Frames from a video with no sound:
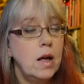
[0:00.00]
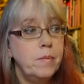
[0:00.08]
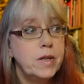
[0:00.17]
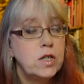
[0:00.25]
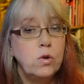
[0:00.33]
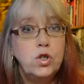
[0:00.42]

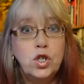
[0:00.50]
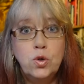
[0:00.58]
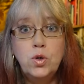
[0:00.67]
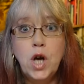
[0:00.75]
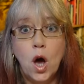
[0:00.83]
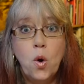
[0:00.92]
So
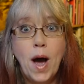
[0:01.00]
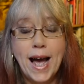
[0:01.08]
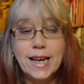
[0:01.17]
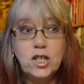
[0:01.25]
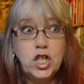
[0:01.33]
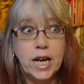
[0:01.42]
do go
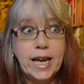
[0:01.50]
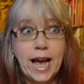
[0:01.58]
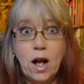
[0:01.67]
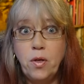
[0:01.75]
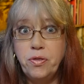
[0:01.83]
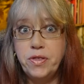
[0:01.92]
and check
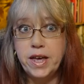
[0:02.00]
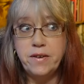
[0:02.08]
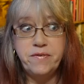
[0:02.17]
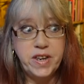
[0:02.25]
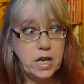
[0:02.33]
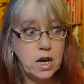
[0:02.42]
out their
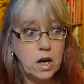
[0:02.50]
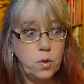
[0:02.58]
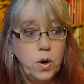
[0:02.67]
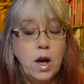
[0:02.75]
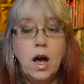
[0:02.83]
video.